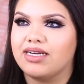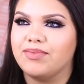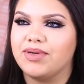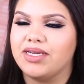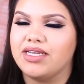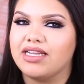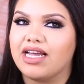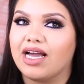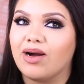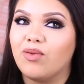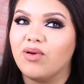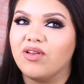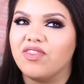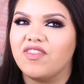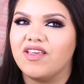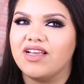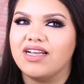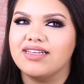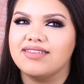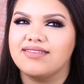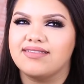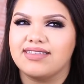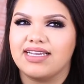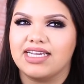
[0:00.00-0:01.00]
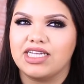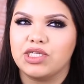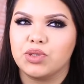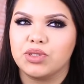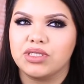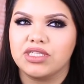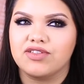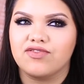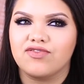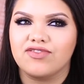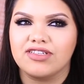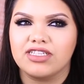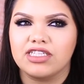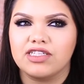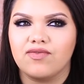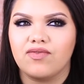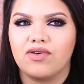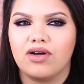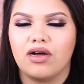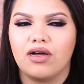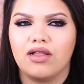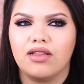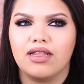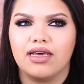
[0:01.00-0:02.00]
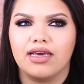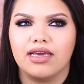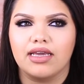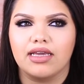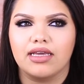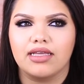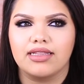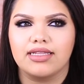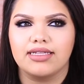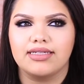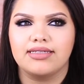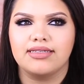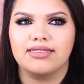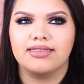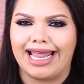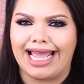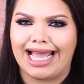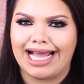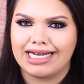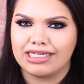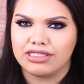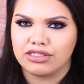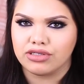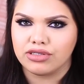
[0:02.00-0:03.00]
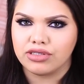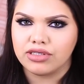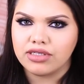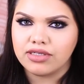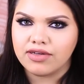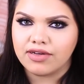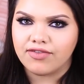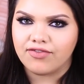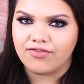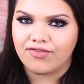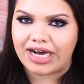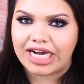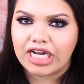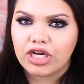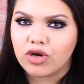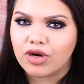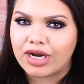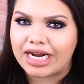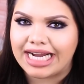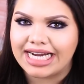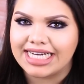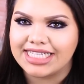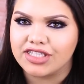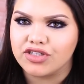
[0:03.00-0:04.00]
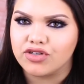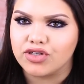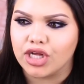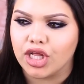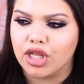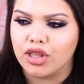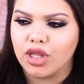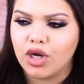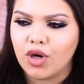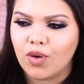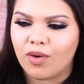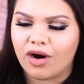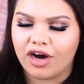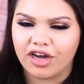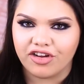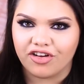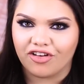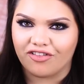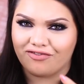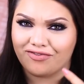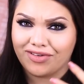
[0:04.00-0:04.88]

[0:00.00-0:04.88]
I mean, I would think it's dangerous, first of all, like this is hazard, fire hazard, hello, on your